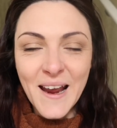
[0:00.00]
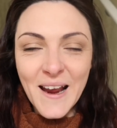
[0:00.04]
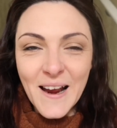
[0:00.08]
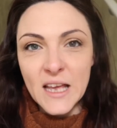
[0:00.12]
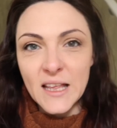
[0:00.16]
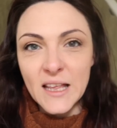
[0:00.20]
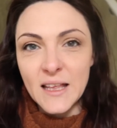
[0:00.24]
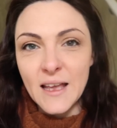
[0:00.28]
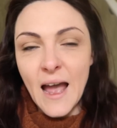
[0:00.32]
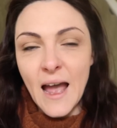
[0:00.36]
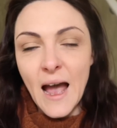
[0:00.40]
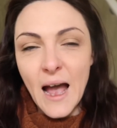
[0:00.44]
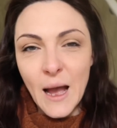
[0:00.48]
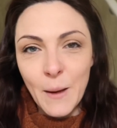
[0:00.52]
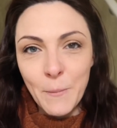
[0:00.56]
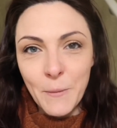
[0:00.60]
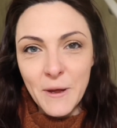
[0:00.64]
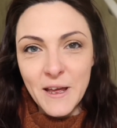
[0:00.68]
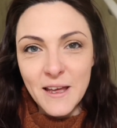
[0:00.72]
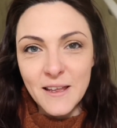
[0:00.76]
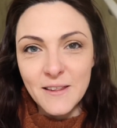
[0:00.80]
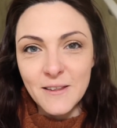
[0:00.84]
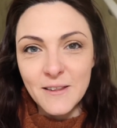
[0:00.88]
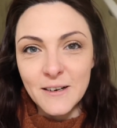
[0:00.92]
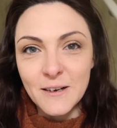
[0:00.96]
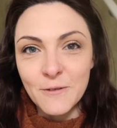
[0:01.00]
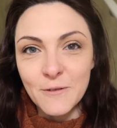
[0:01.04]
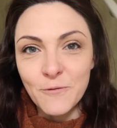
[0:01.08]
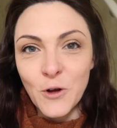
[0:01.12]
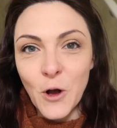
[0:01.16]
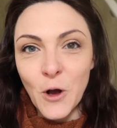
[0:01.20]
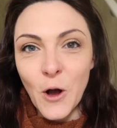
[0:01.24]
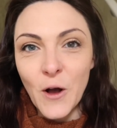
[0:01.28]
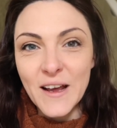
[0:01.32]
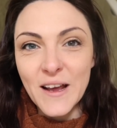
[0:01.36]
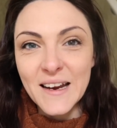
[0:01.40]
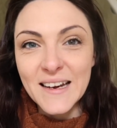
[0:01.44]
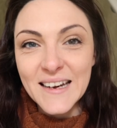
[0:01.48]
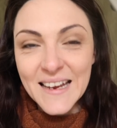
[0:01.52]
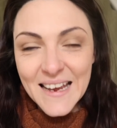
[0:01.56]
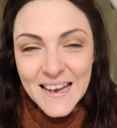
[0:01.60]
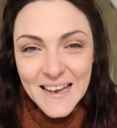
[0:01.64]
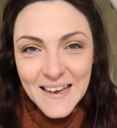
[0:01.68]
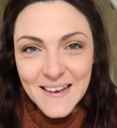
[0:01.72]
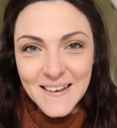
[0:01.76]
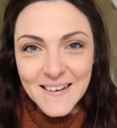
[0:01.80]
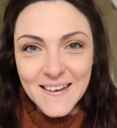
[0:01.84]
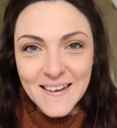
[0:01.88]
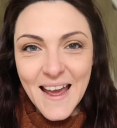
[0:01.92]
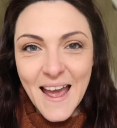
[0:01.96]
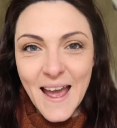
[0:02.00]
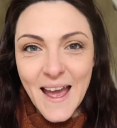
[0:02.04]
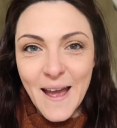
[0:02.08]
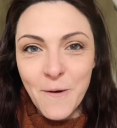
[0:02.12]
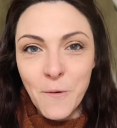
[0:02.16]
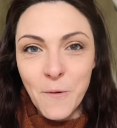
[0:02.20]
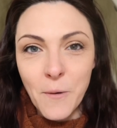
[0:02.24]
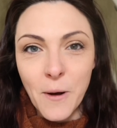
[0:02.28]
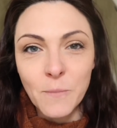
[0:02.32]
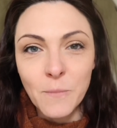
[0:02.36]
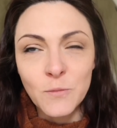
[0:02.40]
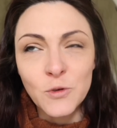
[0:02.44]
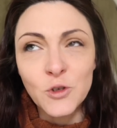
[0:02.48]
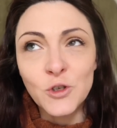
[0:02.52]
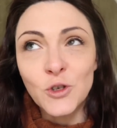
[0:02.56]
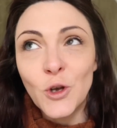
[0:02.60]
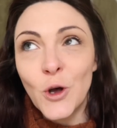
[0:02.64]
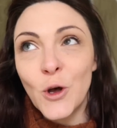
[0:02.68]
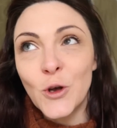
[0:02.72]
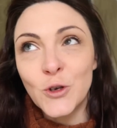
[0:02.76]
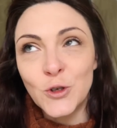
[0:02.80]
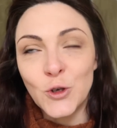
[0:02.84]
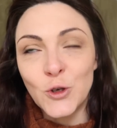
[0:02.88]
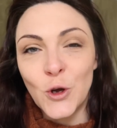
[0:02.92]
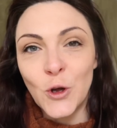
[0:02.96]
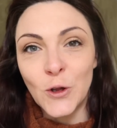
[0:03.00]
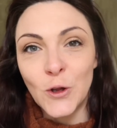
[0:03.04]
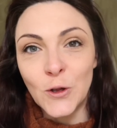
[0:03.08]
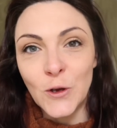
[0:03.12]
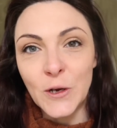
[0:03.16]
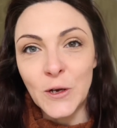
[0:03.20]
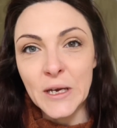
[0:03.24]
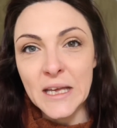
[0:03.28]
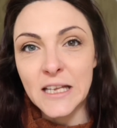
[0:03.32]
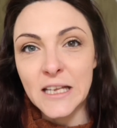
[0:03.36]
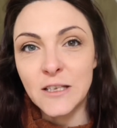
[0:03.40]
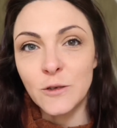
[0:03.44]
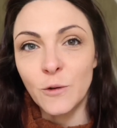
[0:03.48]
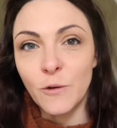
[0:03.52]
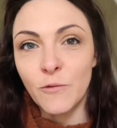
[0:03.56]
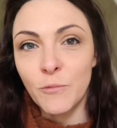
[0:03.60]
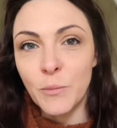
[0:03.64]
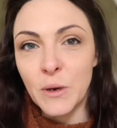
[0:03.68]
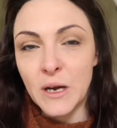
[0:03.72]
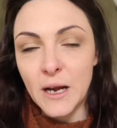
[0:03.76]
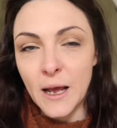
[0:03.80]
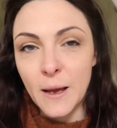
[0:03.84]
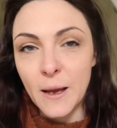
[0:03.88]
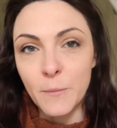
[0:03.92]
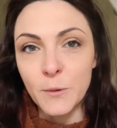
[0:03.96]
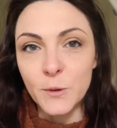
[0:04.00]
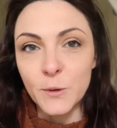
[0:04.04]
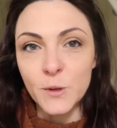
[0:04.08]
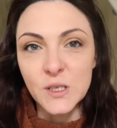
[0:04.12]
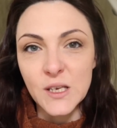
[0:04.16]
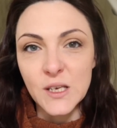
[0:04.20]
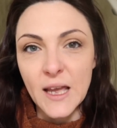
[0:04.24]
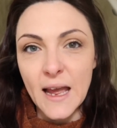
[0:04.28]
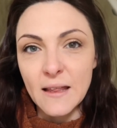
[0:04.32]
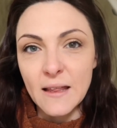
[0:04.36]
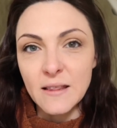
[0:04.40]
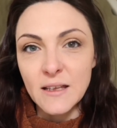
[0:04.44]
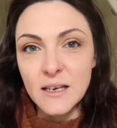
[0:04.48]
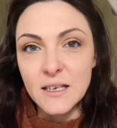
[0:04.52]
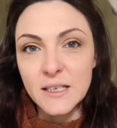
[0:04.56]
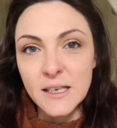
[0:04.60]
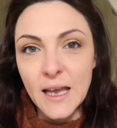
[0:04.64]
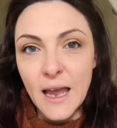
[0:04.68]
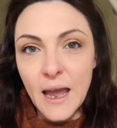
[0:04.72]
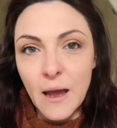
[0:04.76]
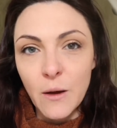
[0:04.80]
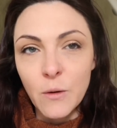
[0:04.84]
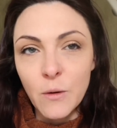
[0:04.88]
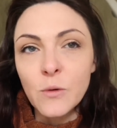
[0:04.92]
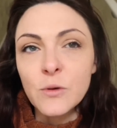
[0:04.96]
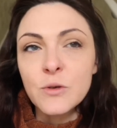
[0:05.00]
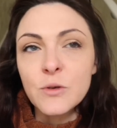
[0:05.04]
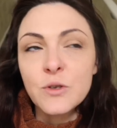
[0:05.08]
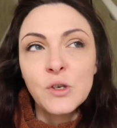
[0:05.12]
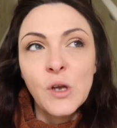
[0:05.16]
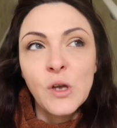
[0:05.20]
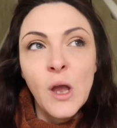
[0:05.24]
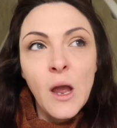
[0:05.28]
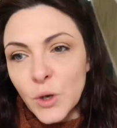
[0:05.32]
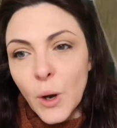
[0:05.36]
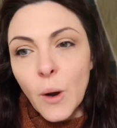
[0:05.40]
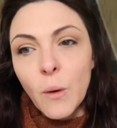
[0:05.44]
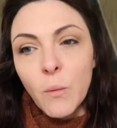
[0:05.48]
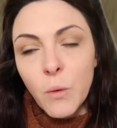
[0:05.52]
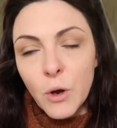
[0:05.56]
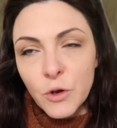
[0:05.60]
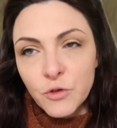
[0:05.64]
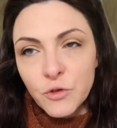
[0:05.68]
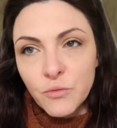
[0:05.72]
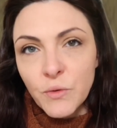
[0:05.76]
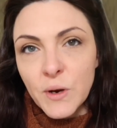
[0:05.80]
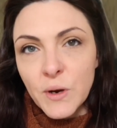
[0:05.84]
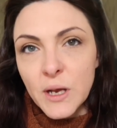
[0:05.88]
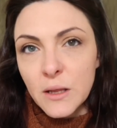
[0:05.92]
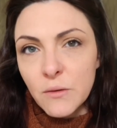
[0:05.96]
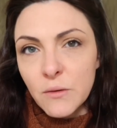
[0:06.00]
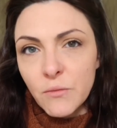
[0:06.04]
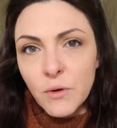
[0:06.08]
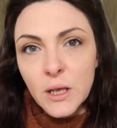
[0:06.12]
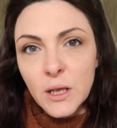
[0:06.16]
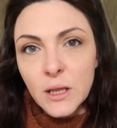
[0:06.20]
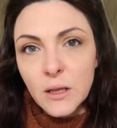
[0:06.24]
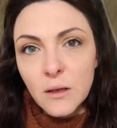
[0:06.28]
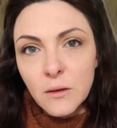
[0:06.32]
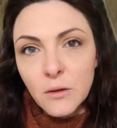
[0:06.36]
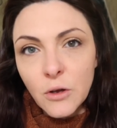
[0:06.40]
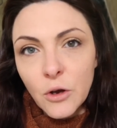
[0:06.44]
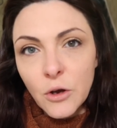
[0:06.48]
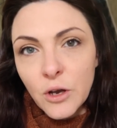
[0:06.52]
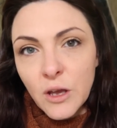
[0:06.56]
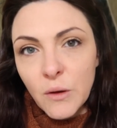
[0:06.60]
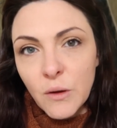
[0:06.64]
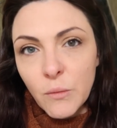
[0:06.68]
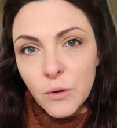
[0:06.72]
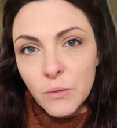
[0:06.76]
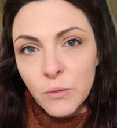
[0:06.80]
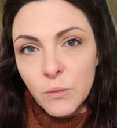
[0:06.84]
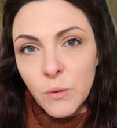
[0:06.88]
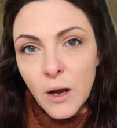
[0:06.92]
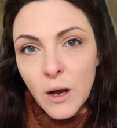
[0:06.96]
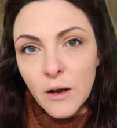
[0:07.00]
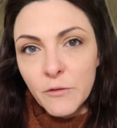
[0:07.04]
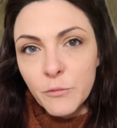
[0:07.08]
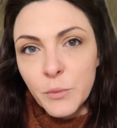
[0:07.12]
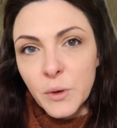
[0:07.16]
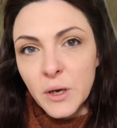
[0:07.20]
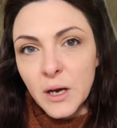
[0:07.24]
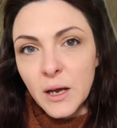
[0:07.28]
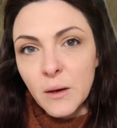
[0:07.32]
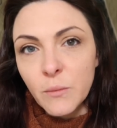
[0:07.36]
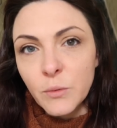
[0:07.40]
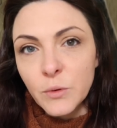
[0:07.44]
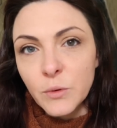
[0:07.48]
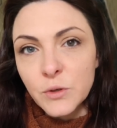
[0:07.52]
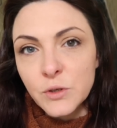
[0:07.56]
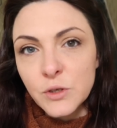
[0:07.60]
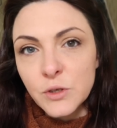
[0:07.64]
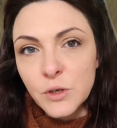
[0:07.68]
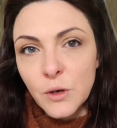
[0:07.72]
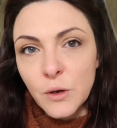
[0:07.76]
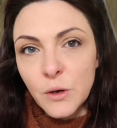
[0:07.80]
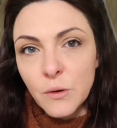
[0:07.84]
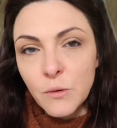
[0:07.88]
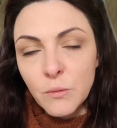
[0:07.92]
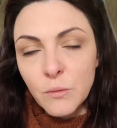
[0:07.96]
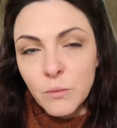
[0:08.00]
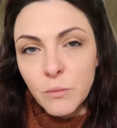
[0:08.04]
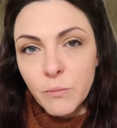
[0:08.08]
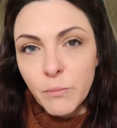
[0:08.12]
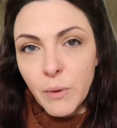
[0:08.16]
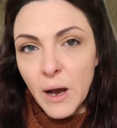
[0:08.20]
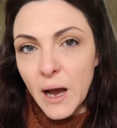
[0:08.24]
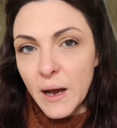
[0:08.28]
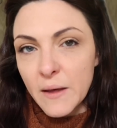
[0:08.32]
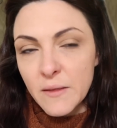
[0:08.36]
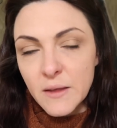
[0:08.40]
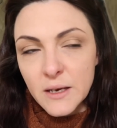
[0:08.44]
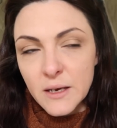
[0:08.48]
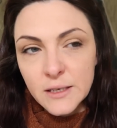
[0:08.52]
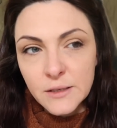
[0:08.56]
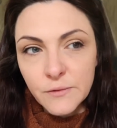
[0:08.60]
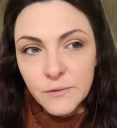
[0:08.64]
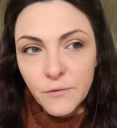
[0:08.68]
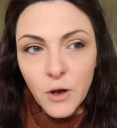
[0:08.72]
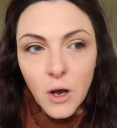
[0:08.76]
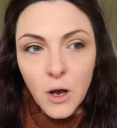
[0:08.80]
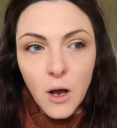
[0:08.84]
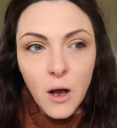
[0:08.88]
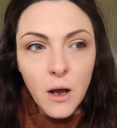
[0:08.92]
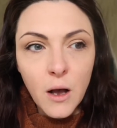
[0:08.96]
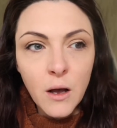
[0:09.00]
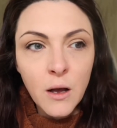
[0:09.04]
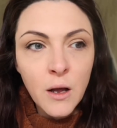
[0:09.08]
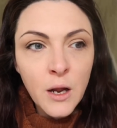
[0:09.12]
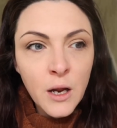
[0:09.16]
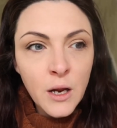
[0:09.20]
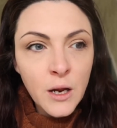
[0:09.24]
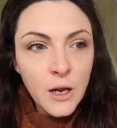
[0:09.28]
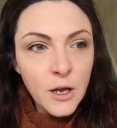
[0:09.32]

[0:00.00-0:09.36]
Really happy that I've got in here now. I'm so, so lucky to have been able to get this house. So I was really, really lucky with what I've been able to buy this for.